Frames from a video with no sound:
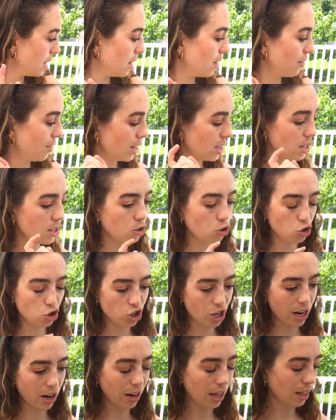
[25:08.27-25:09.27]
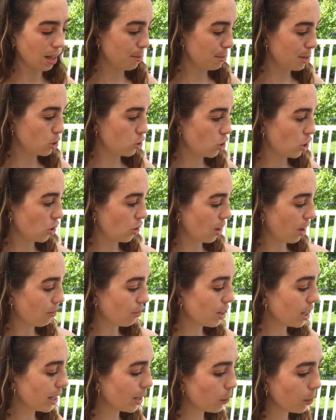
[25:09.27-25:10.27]
Let me show you that really quickly before we
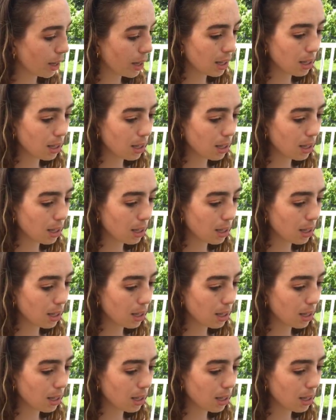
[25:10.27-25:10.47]
go.